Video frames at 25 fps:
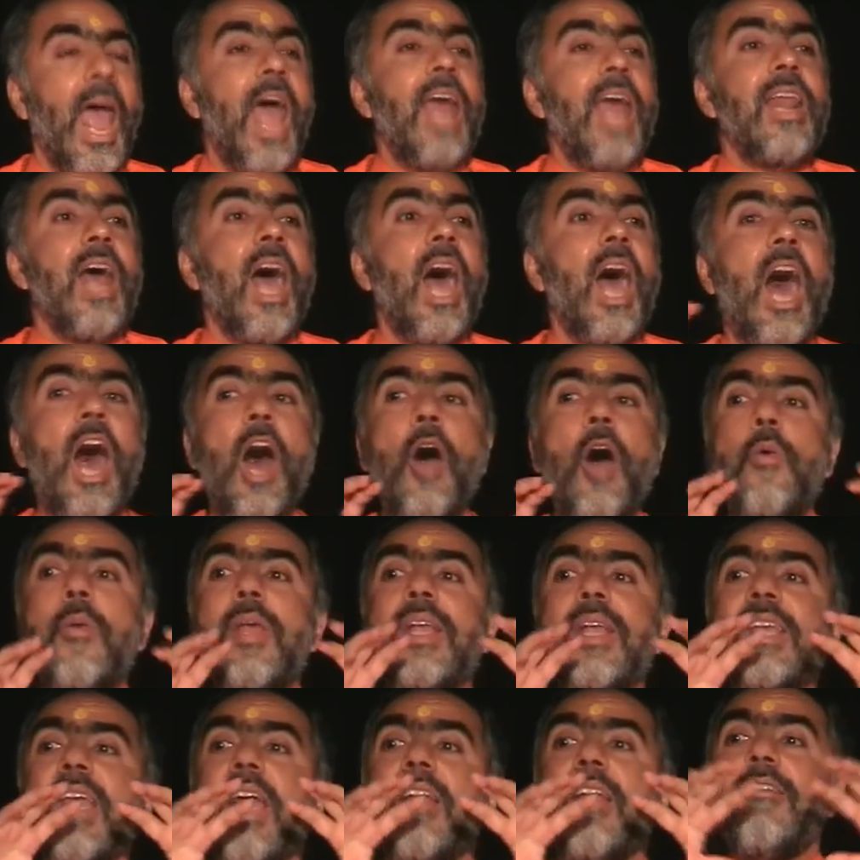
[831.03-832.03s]
and how
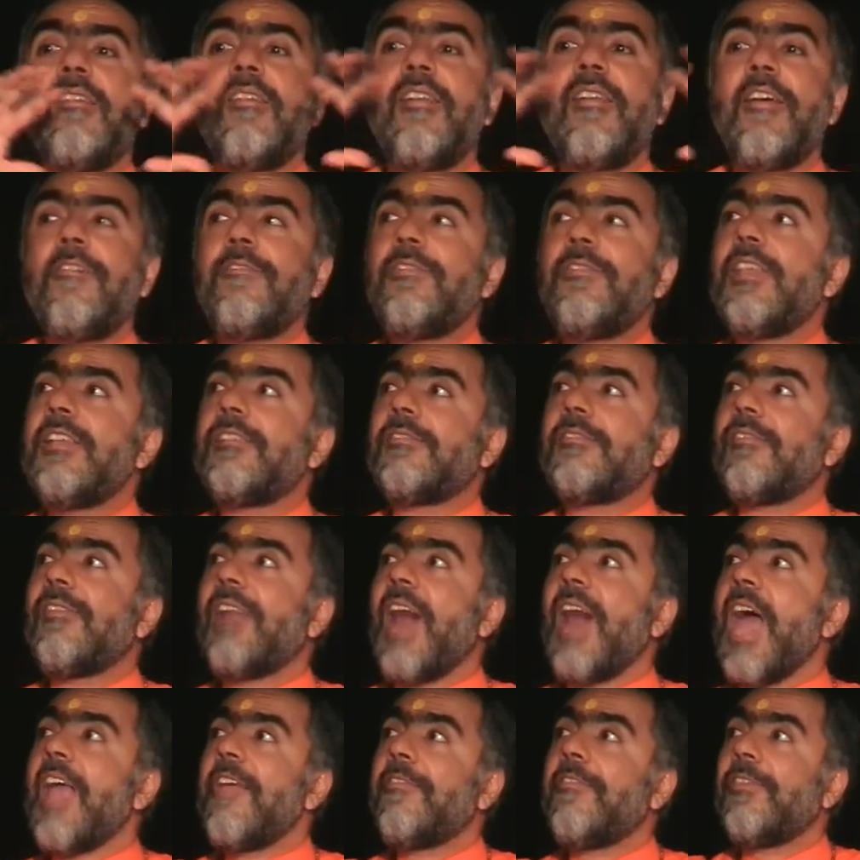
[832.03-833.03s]
we can live this
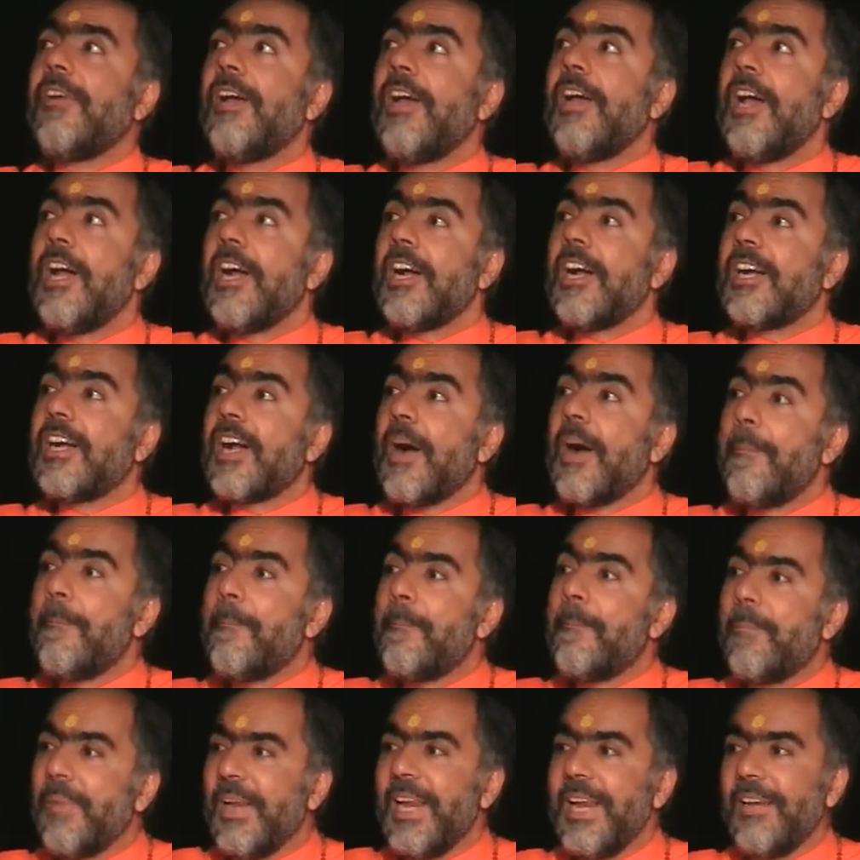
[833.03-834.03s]
life
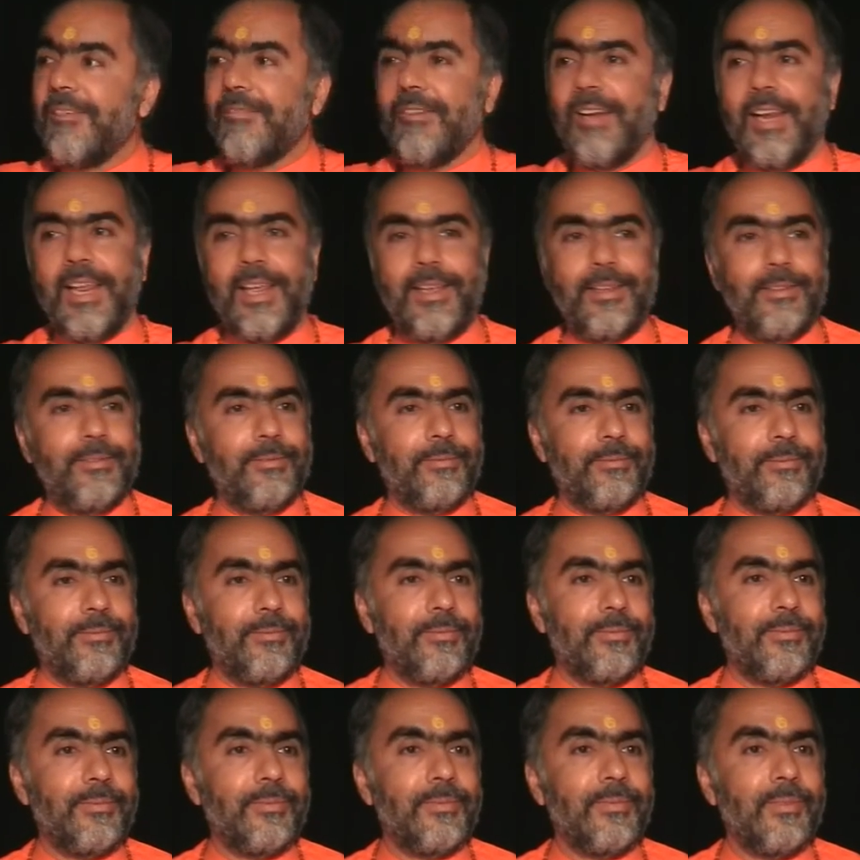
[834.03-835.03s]
completely,
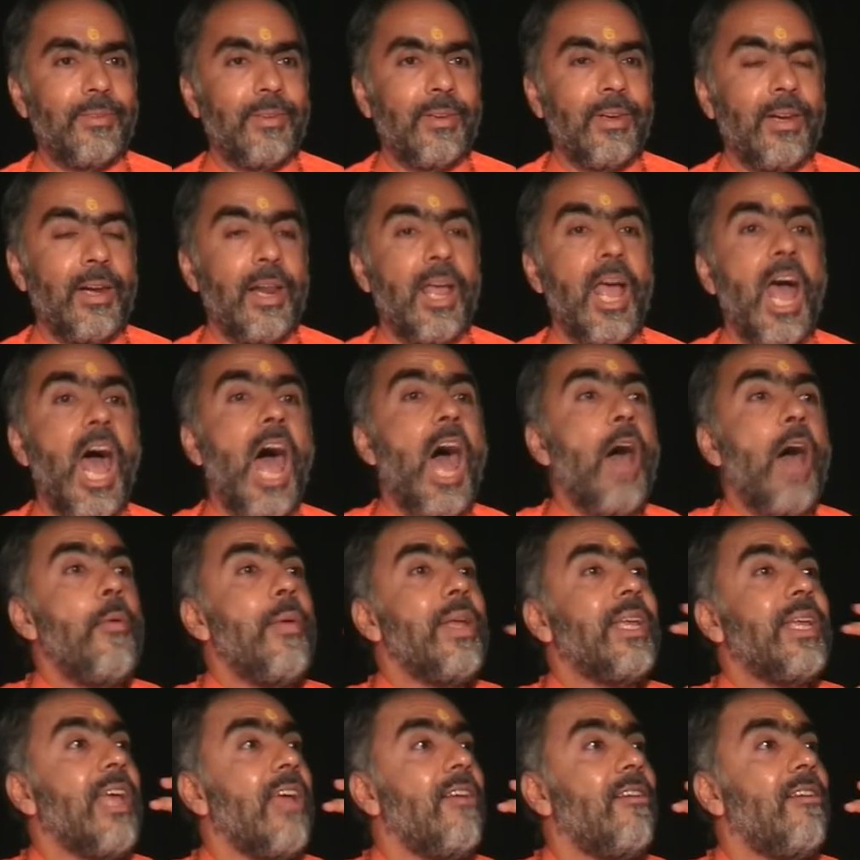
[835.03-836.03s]
how
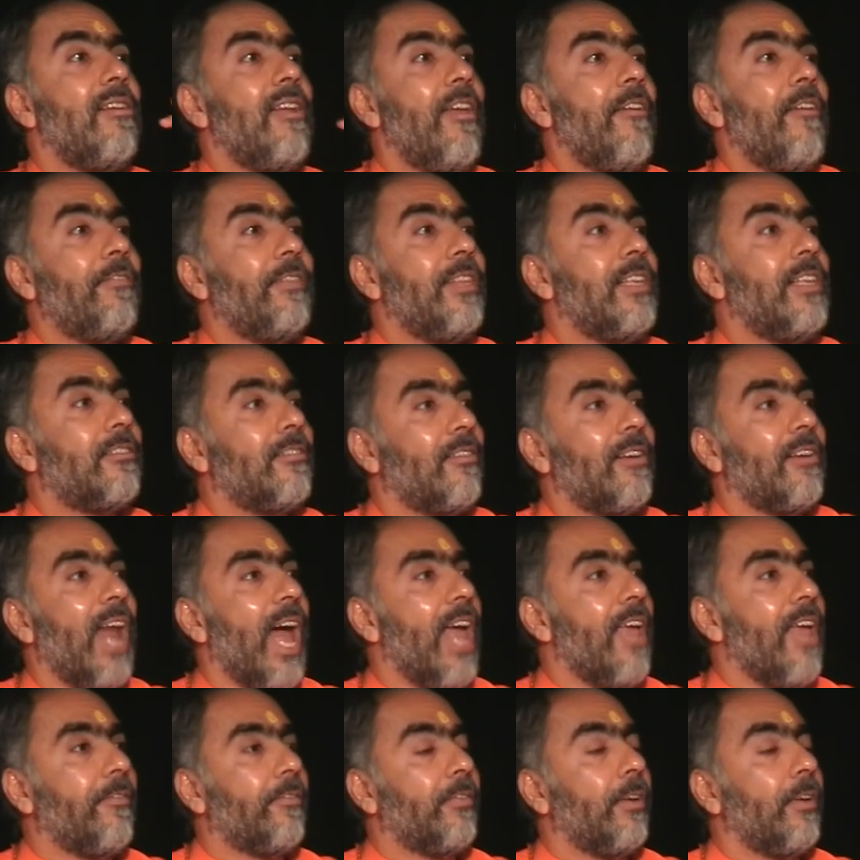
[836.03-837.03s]
we can live this
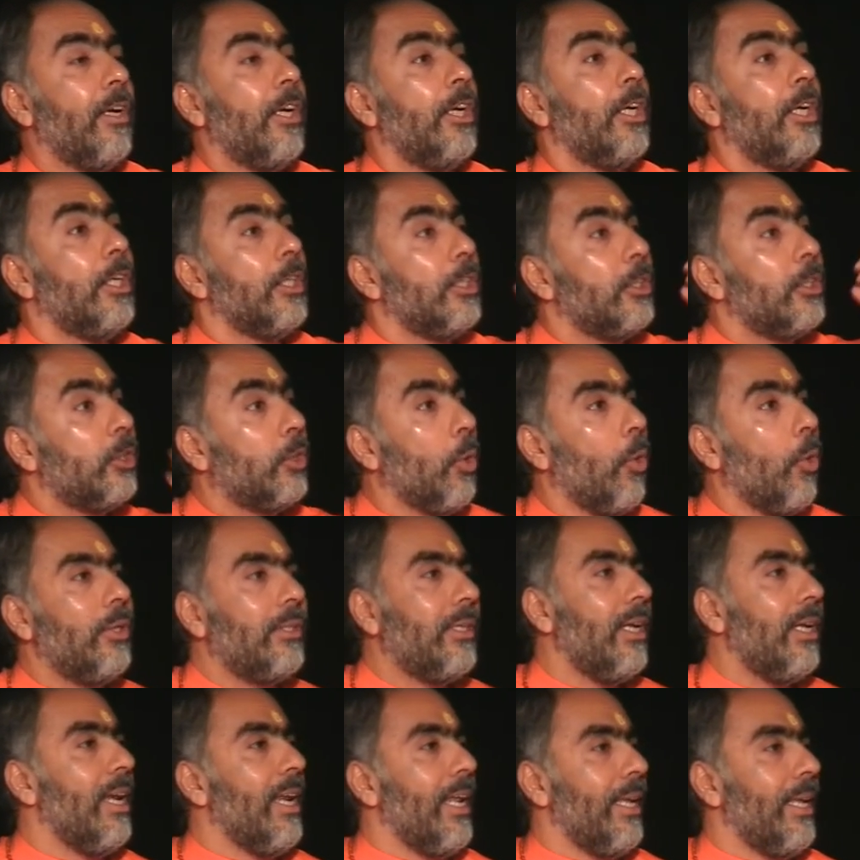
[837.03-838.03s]
life
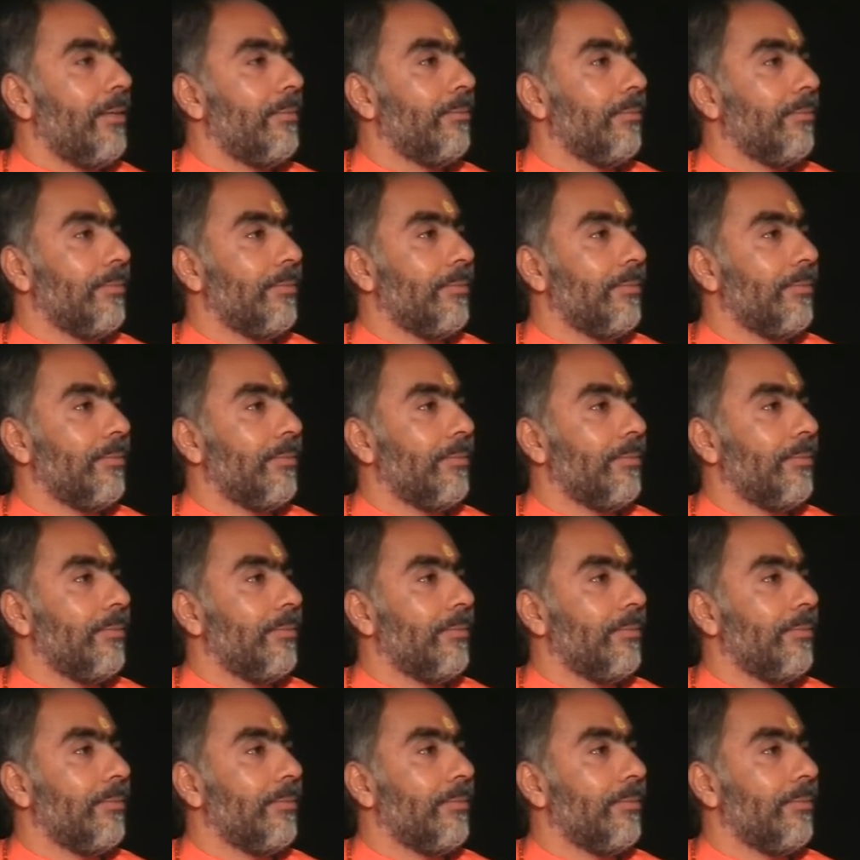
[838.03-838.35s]
totally.